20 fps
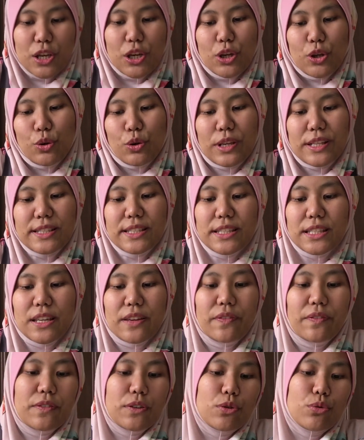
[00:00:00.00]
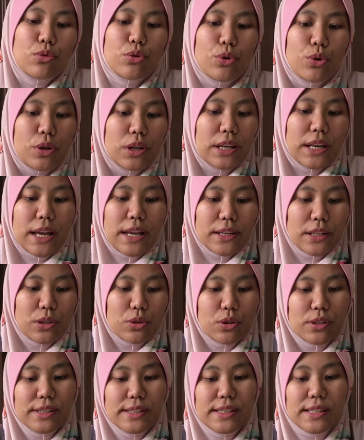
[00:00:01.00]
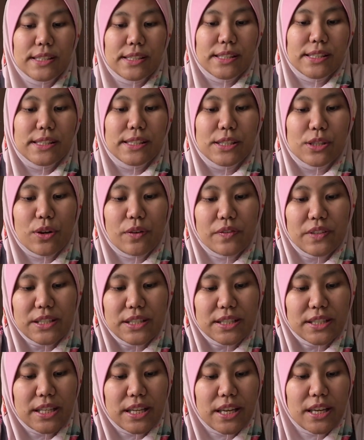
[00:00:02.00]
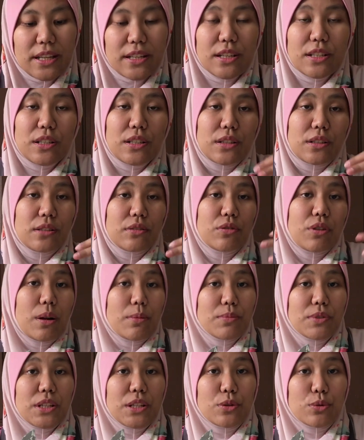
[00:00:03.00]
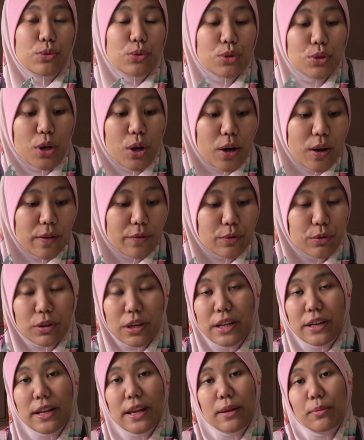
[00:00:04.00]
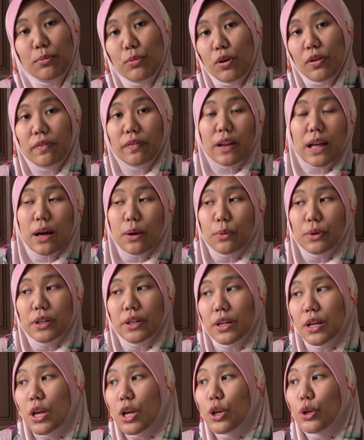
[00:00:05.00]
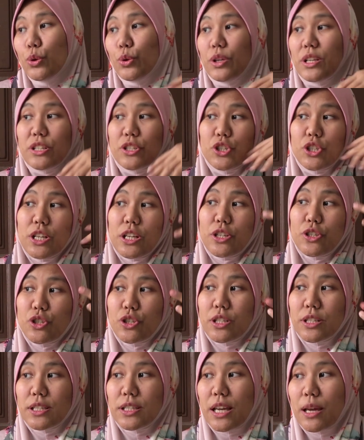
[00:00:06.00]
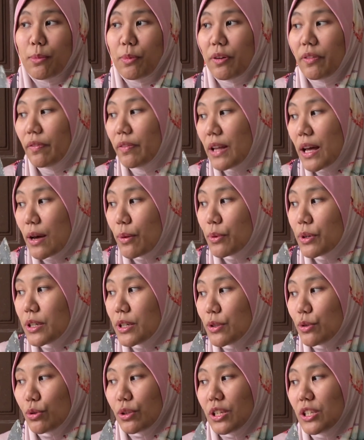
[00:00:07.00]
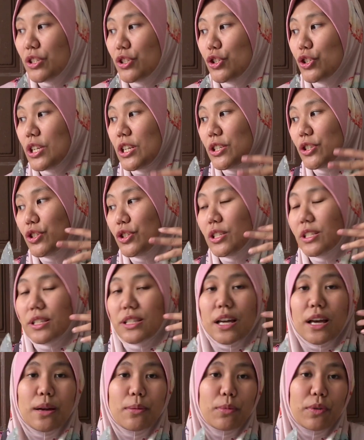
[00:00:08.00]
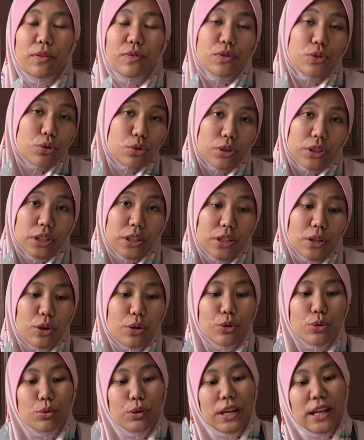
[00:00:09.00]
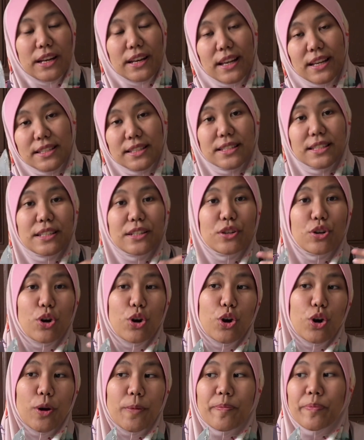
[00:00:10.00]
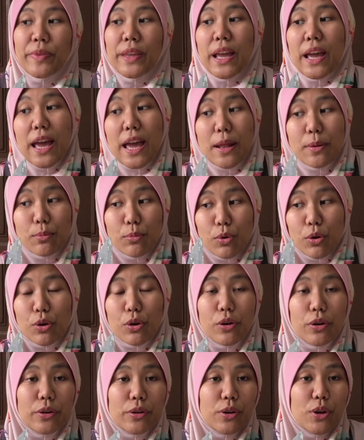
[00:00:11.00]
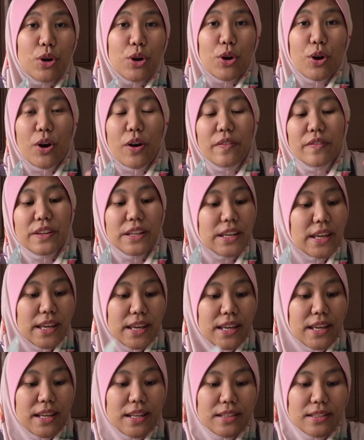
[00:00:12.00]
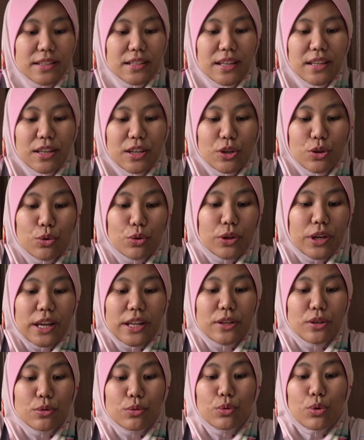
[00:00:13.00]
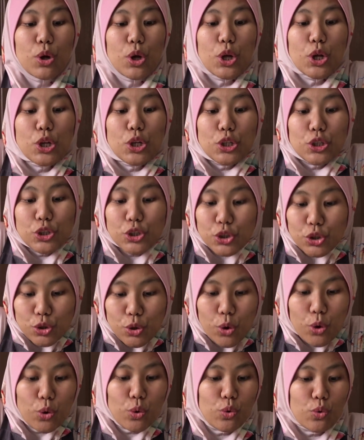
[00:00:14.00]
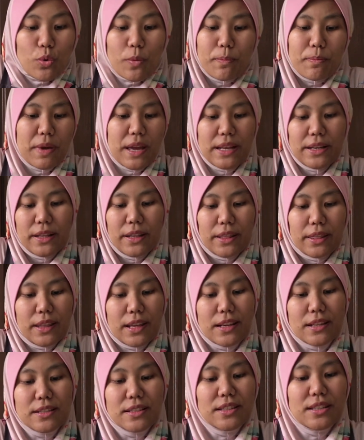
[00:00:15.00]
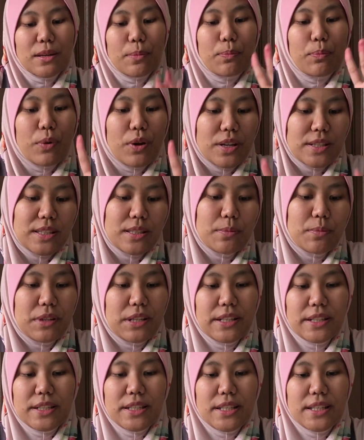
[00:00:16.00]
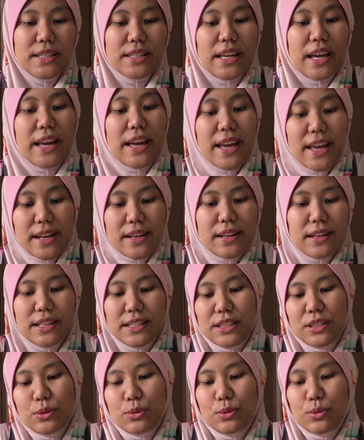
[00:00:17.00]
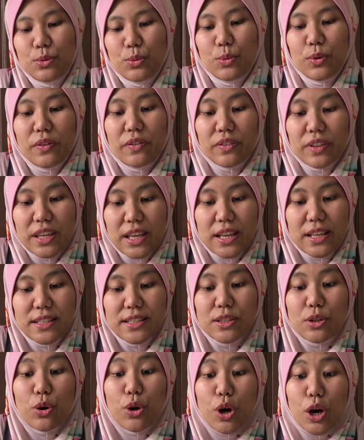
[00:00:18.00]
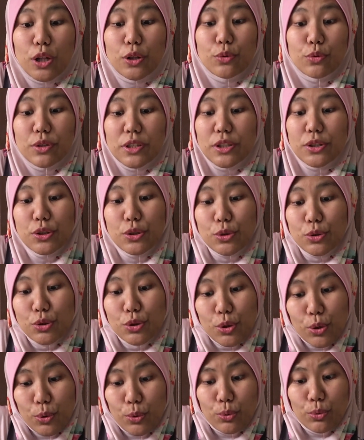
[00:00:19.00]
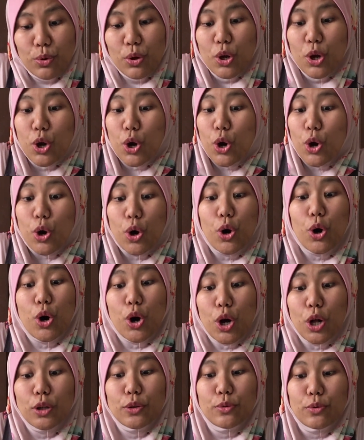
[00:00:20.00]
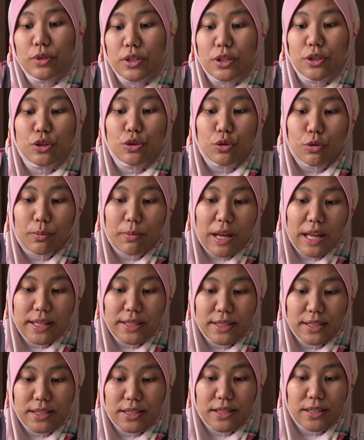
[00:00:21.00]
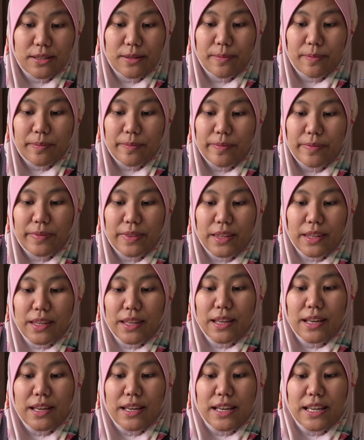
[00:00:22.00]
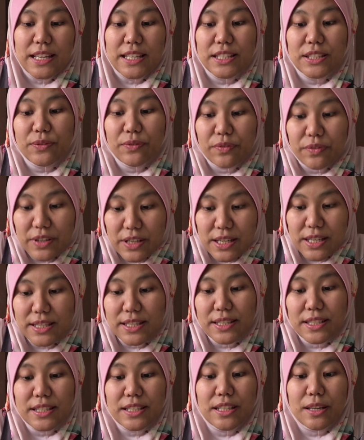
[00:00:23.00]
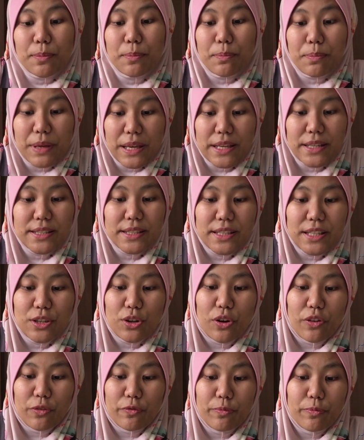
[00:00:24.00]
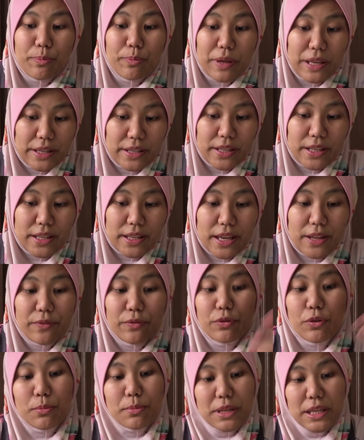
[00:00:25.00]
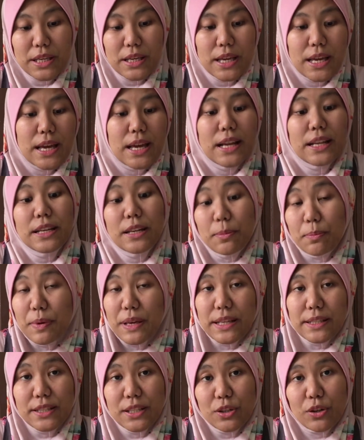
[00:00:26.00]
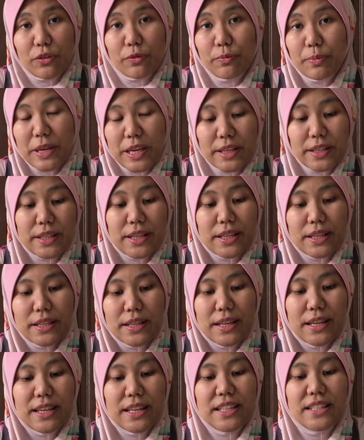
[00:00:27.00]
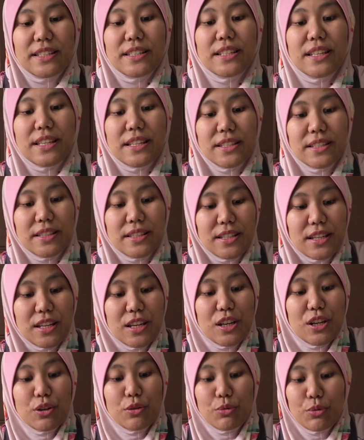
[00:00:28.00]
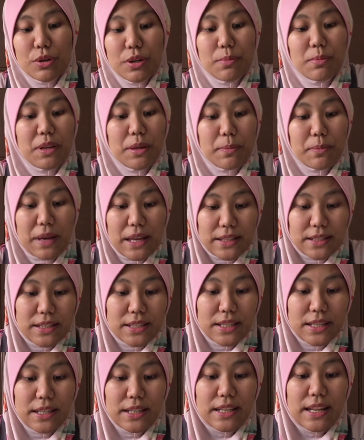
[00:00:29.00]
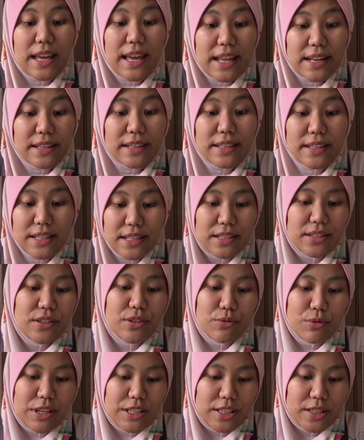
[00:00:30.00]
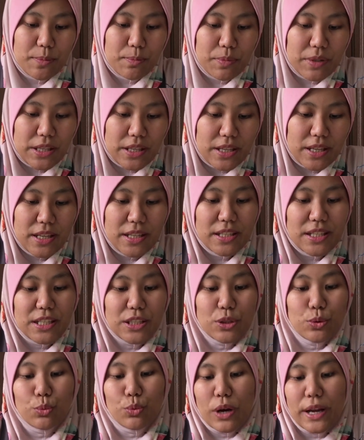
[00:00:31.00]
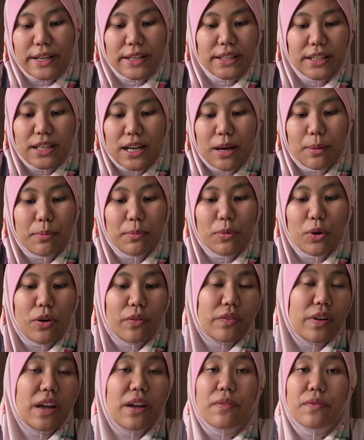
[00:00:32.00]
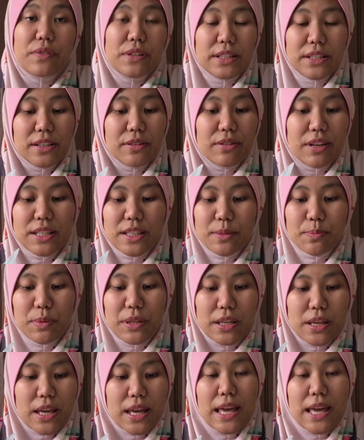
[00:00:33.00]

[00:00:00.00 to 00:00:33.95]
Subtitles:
You can see if you don't like the consistency of this cake, the crumbs are too soft, you can add more flour, you can change the type of flour, you can change the type of sugar, or you can lessen or add more of the eggs. You can do so many things. The possibilities are endless with cakes. All you need to know, or all you need to master, is first the basic of baking. And for me, the basic of baking is this creaming method and this recipe, this 1 cup of everything recipe.